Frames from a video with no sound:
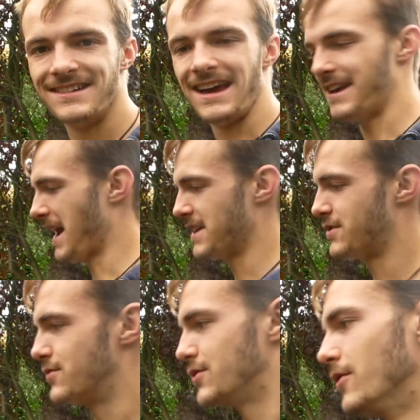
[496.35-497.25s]
And as
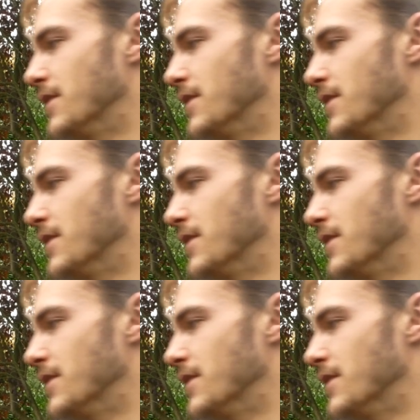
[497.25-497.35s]
you saw,